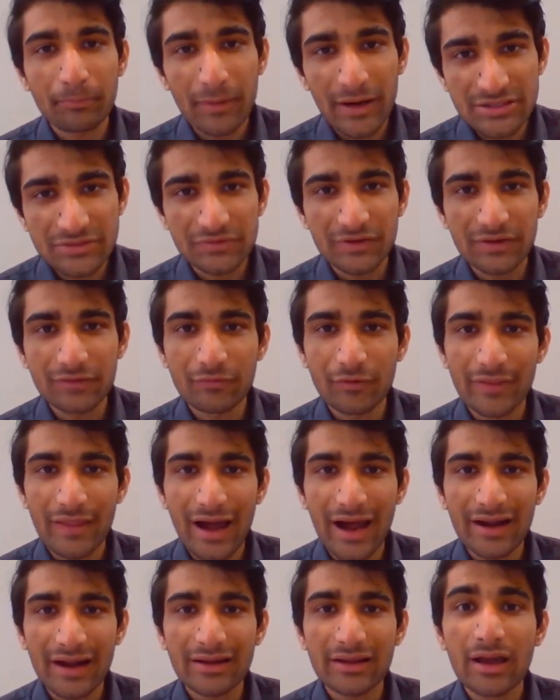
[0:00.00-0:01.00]
password for
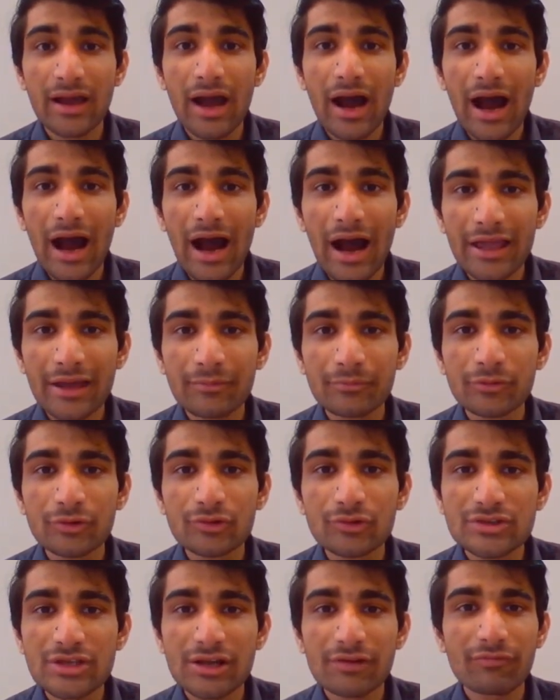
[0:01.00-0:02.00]
that, IAM
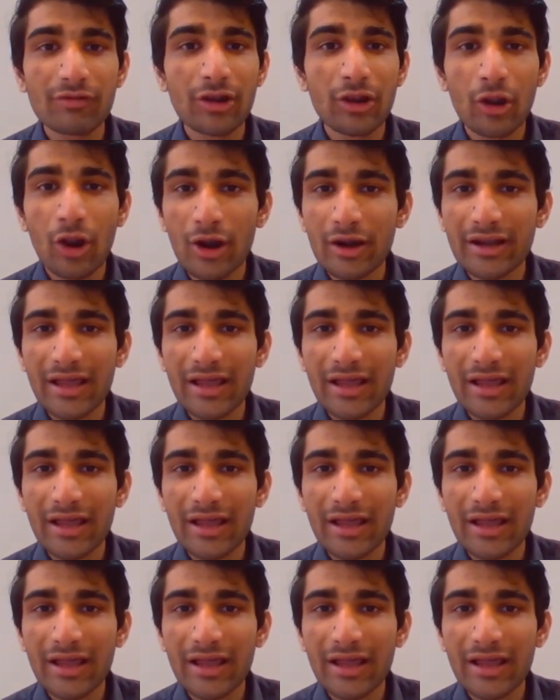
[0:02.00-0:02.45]
user will not